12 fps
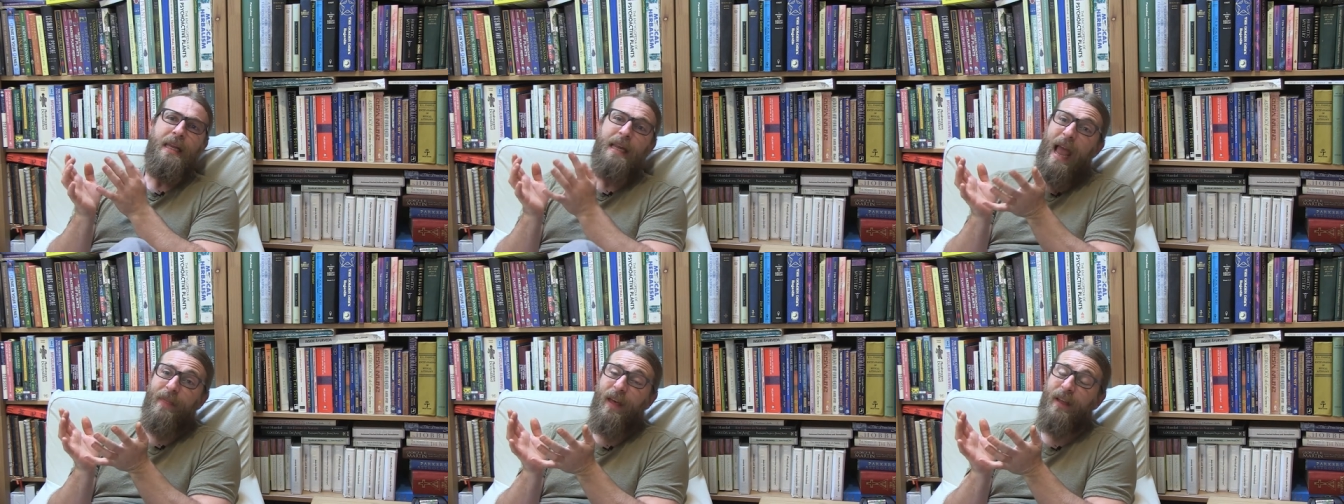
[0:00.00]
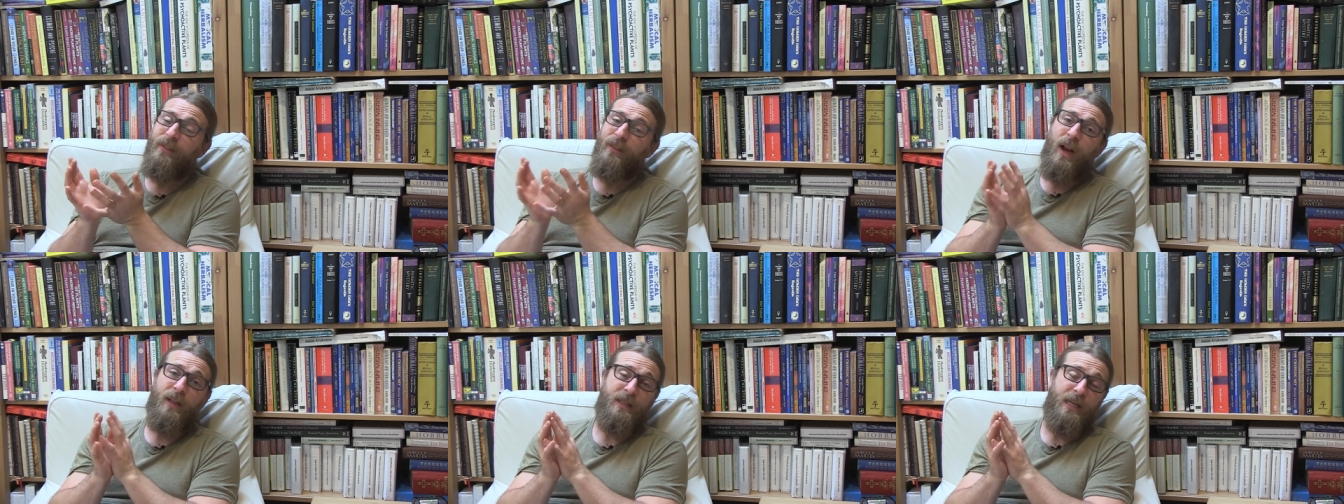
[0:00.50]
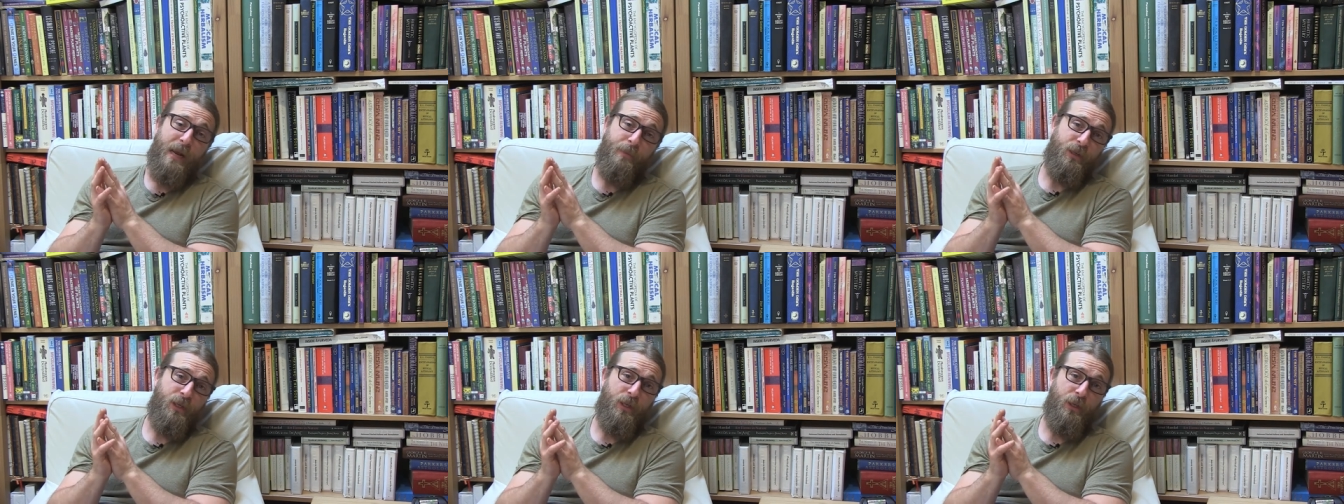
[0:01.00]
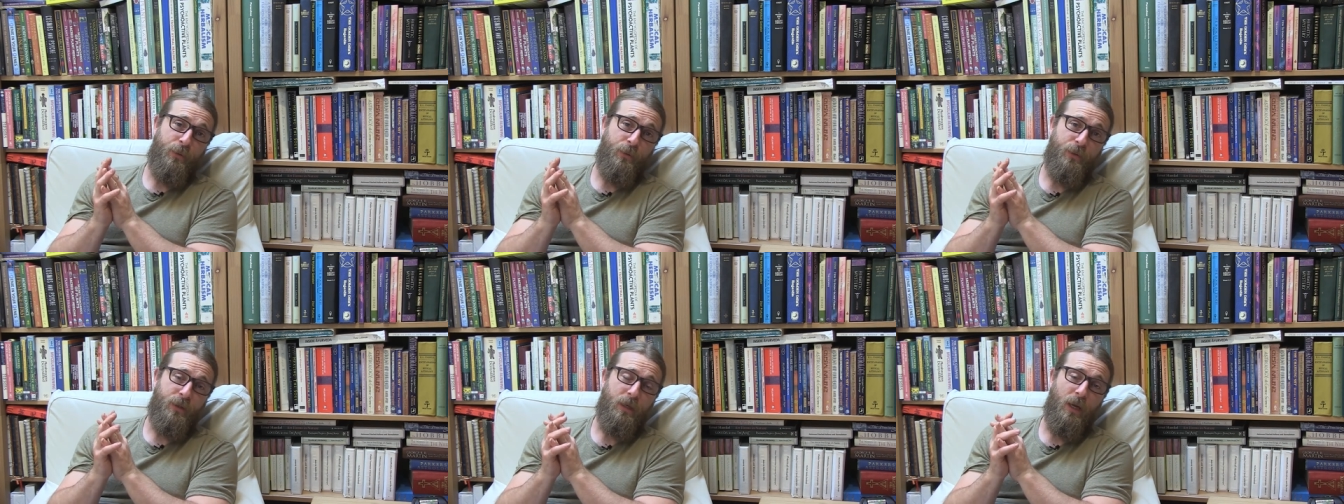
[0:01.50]
yeah, that's not a time to
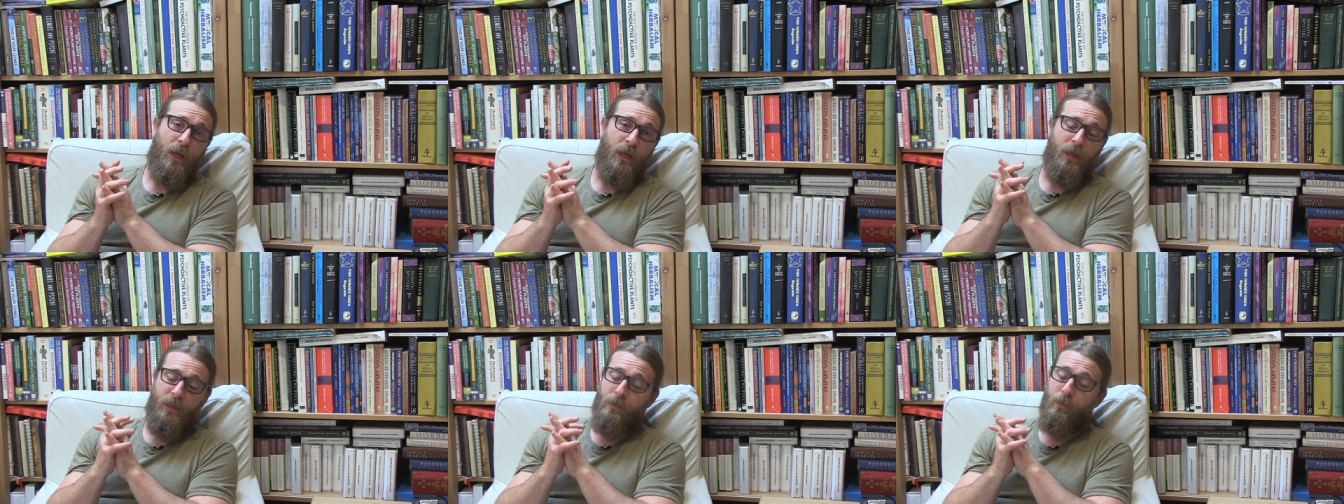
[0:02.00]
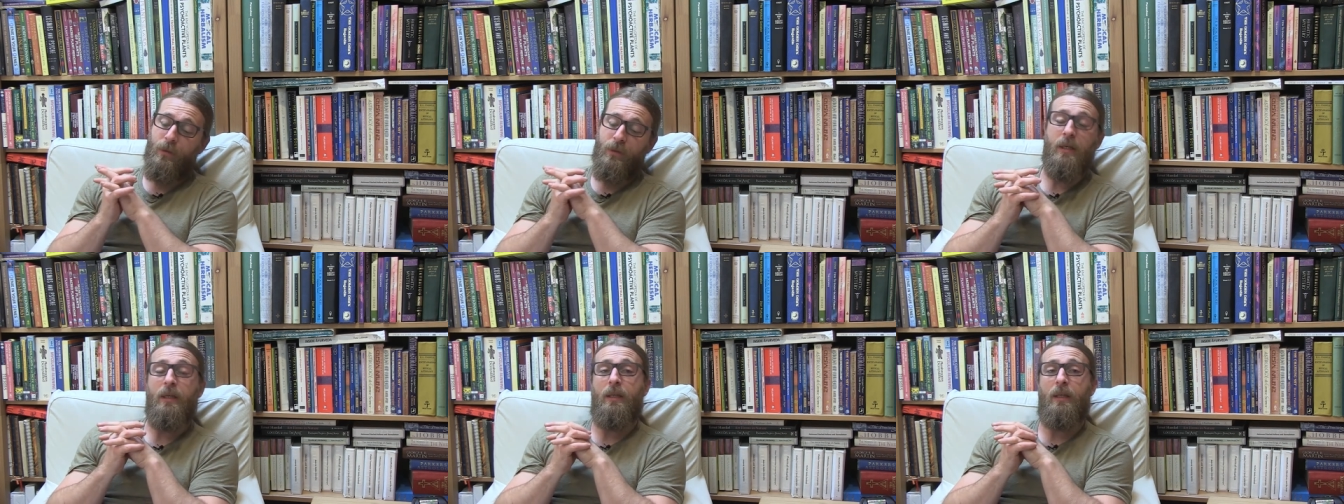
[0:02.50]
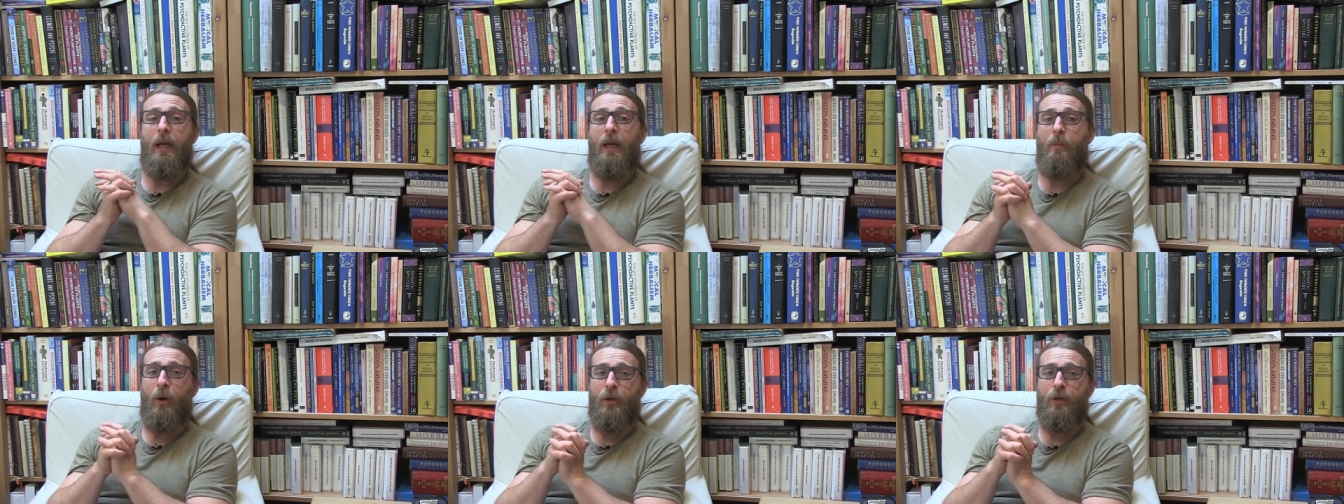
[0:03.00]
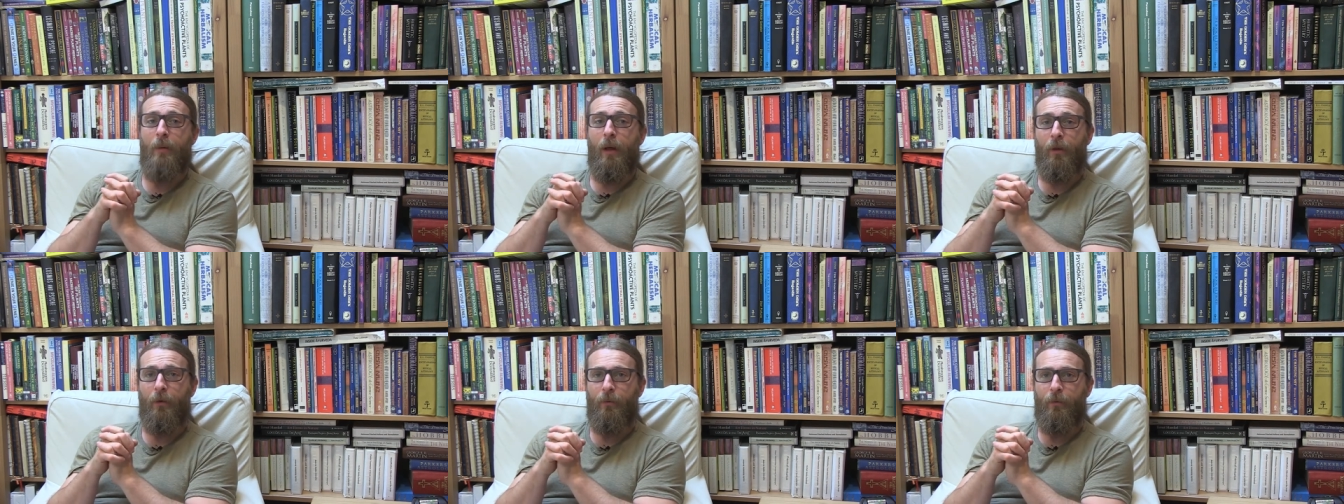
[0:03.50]
use uh, a demulcent like
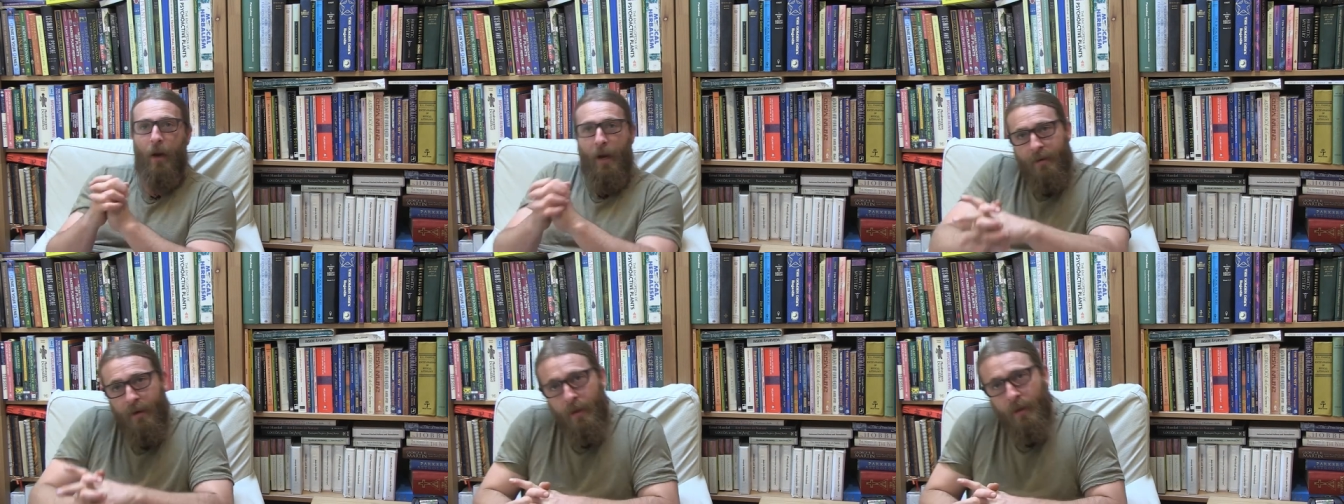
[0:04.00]
marshmallow, right?